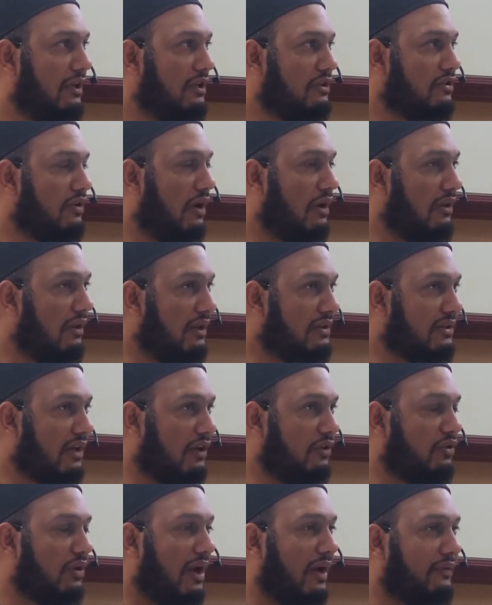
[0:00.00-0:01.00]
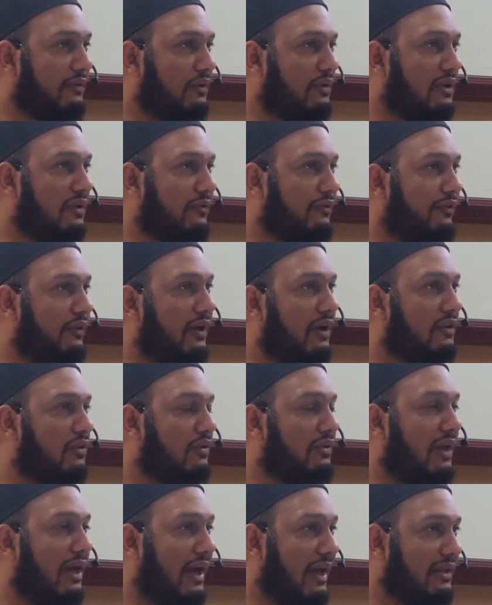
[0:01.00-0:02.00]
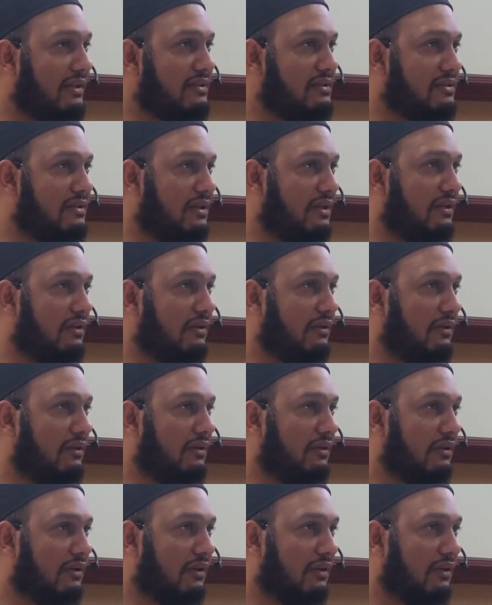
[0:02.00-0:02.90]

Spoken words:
So Allah is going to have to refer to the unseen,